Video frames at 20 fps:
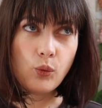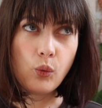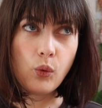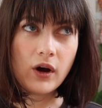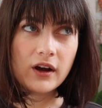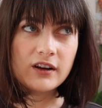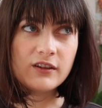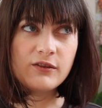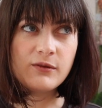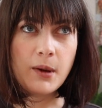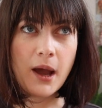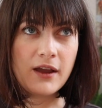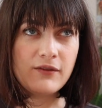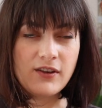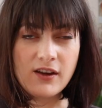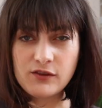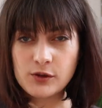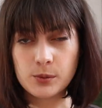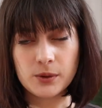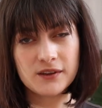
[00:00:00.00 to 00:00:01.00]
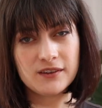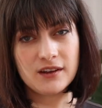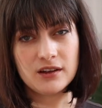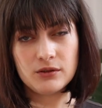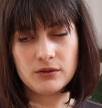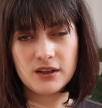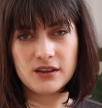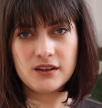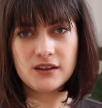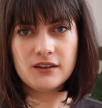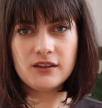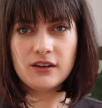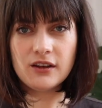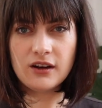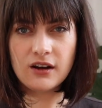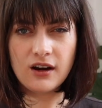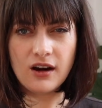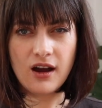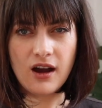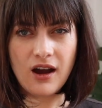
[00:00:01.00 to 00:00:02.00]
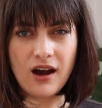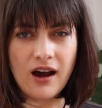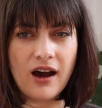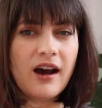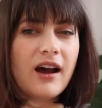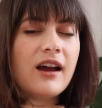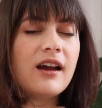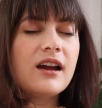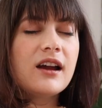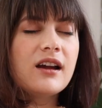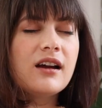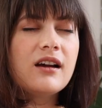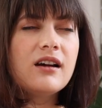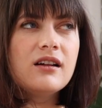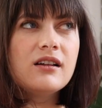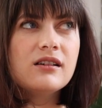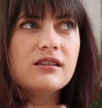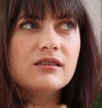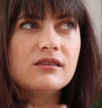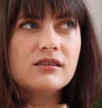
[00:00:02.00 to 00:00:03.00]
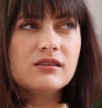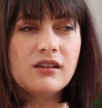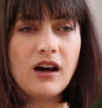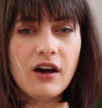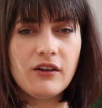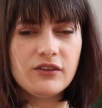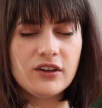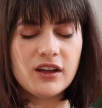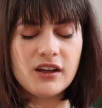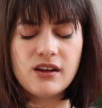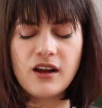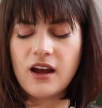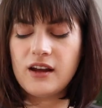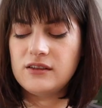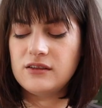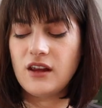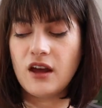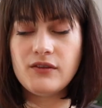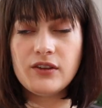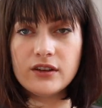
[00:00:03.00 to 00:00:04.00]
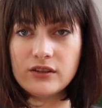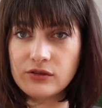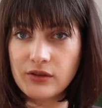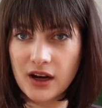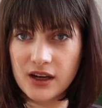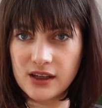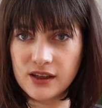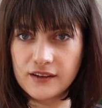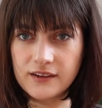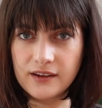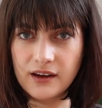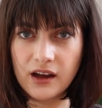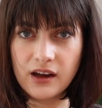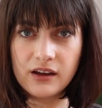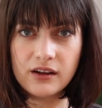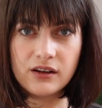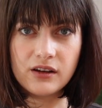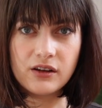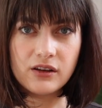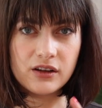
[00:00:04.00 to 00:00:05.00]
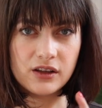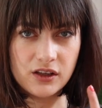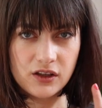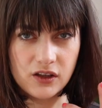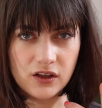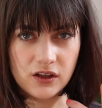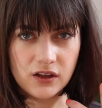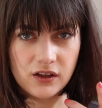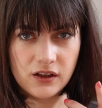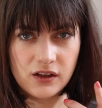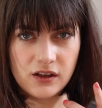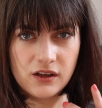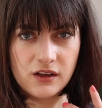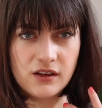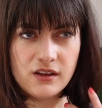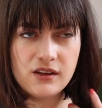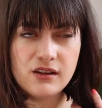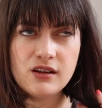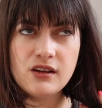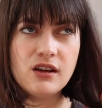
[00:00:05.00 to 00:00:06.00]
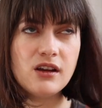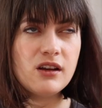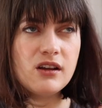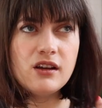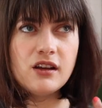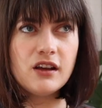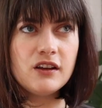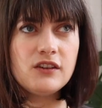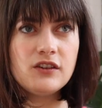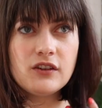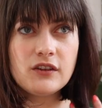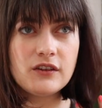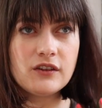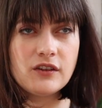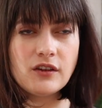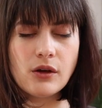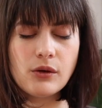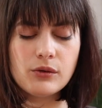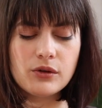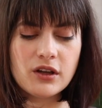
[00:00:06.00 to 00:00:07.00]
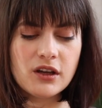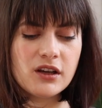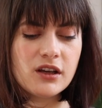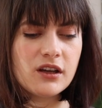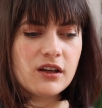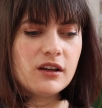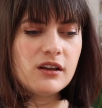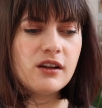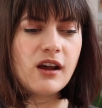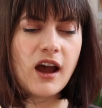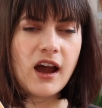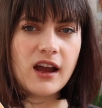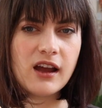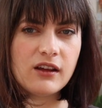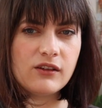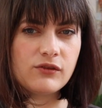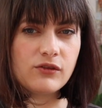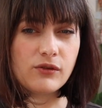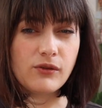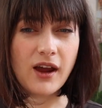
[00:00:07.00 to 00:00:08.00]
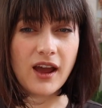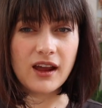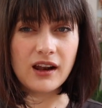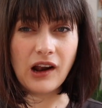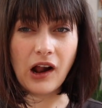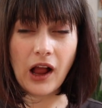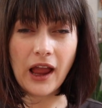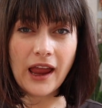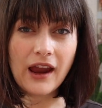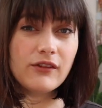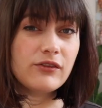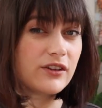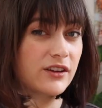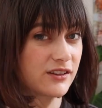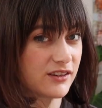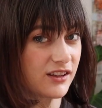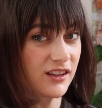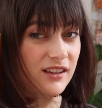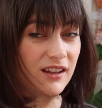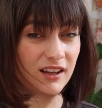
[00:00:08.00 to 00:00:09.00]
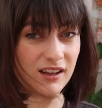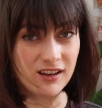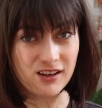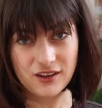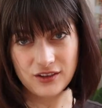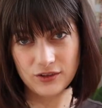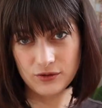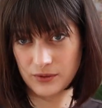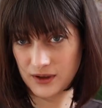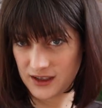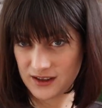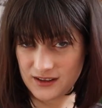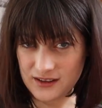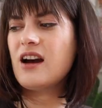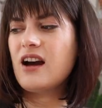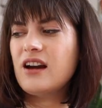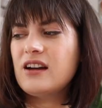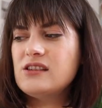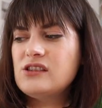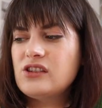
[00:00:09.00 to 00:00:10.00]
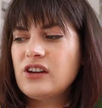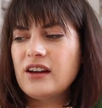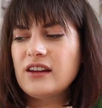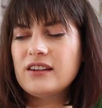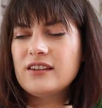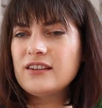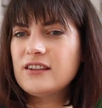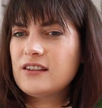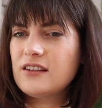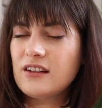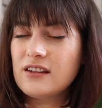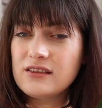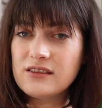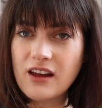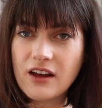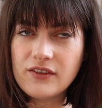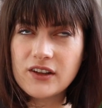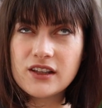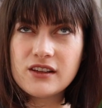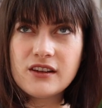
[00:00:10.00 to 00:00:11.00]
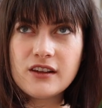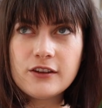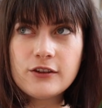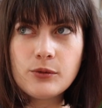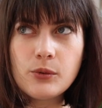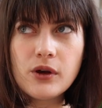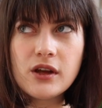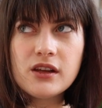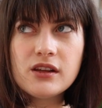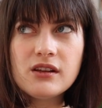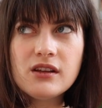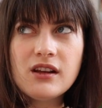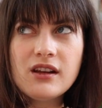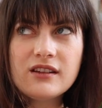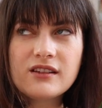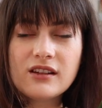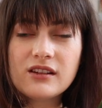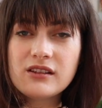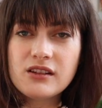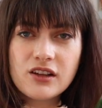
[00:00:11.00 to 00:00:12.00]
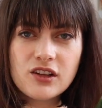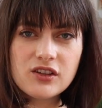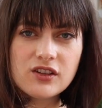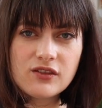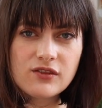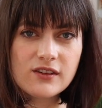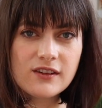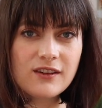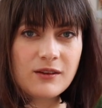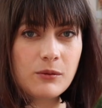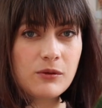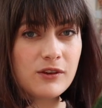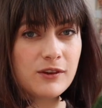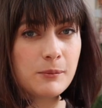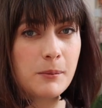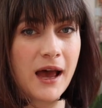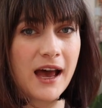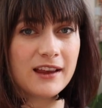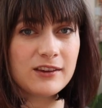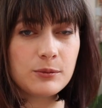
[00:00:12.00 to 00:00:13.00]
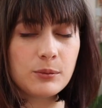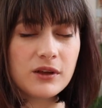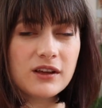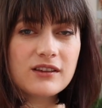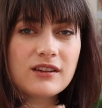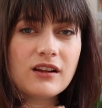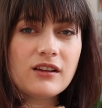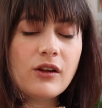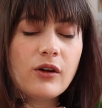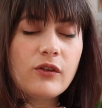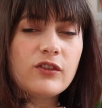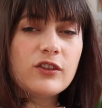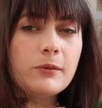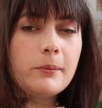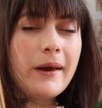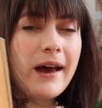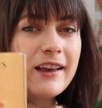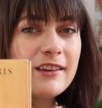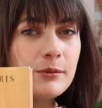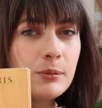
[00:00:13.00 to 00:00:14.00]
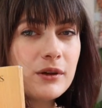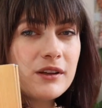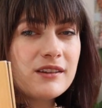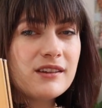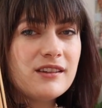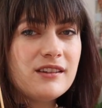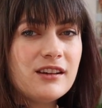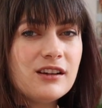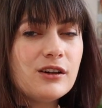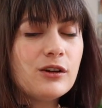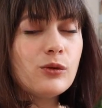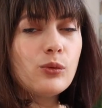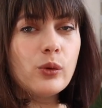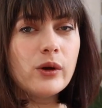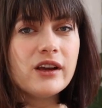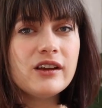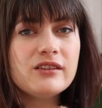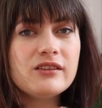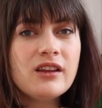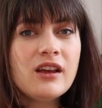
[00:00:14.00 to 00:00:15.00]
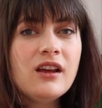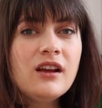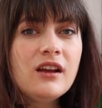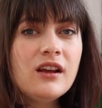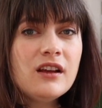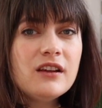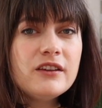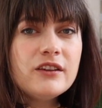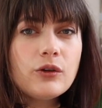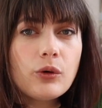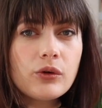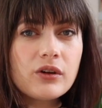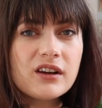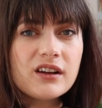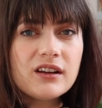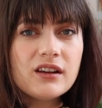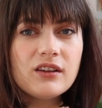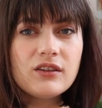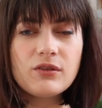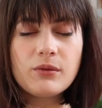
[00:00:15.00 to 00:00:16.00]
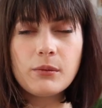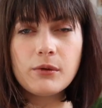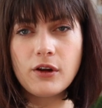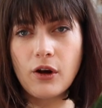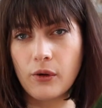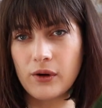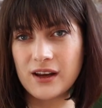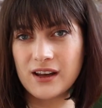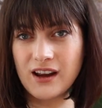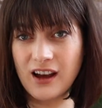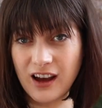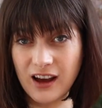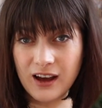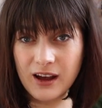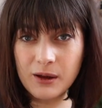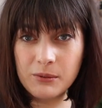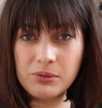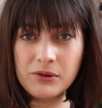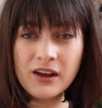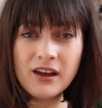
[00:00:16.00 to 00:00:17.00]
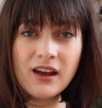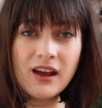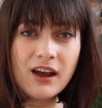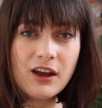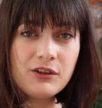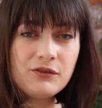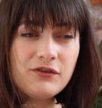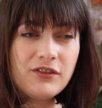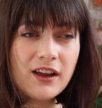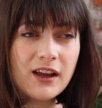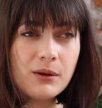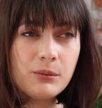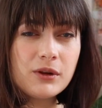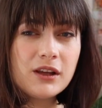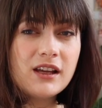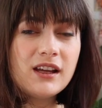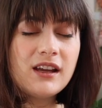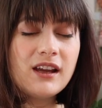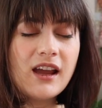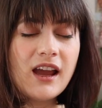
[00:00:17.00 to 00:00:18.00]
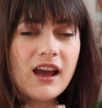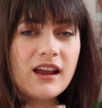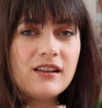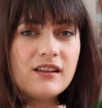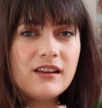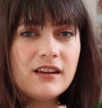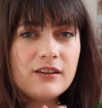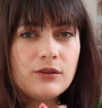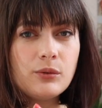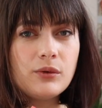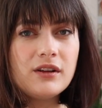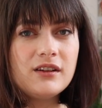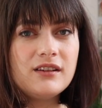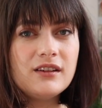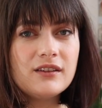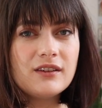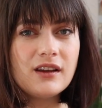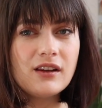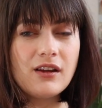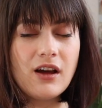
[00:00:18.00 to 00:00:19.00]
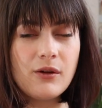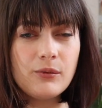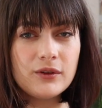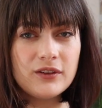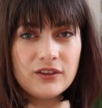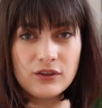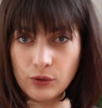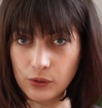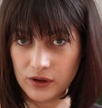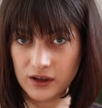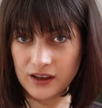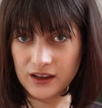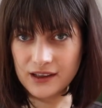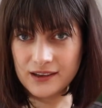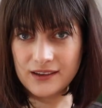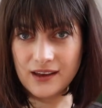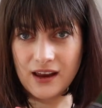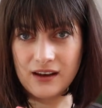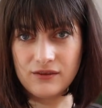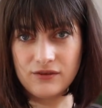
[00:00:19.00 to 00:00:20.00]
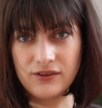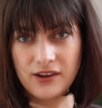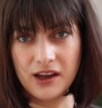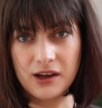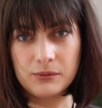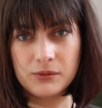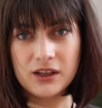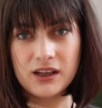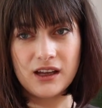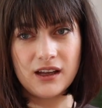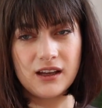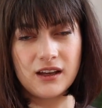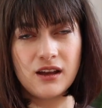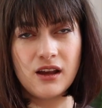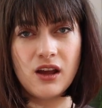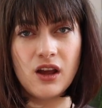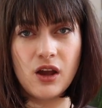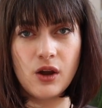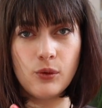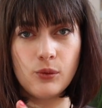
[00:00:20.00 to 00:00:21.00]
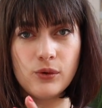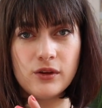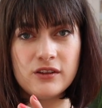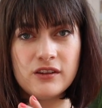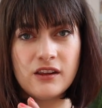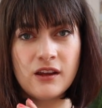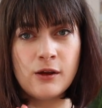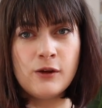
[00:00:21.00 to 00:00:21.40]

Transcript: one of my favorite books that I read this year. I loved it. I love his writing style. He it's just so good. I've read everything that he has written. I just love it. This one is a little different from some of his past books. A lot of his past books deal with stories from growing up and family, and this one deals a lot with stories and family with